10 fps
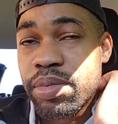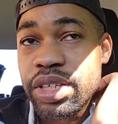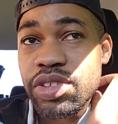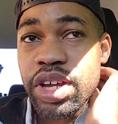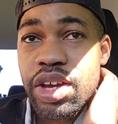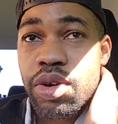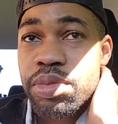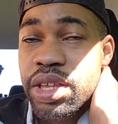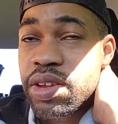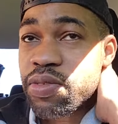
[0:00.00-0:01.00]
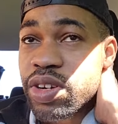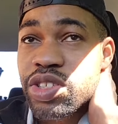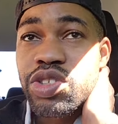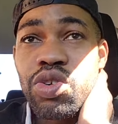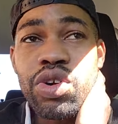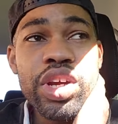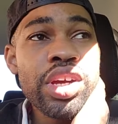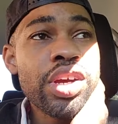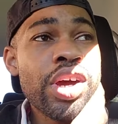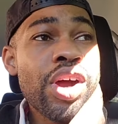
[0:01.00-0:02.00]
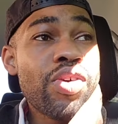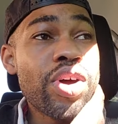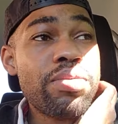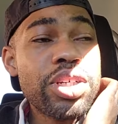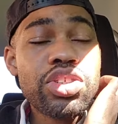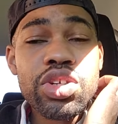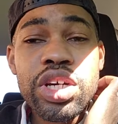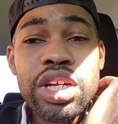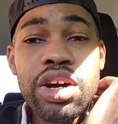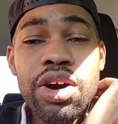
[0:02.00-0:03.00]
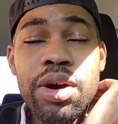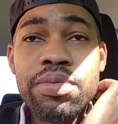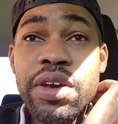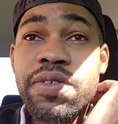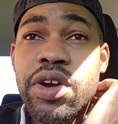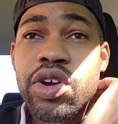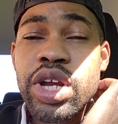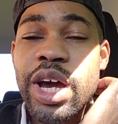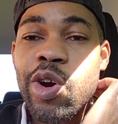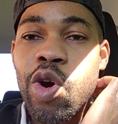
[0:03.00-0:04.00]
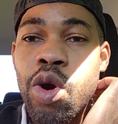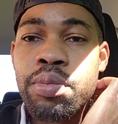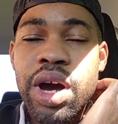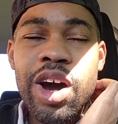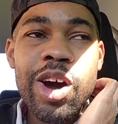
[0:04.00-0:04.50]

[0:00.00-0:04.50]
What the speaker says: But today gonna be a different story. Real Madrid, they're very good at home.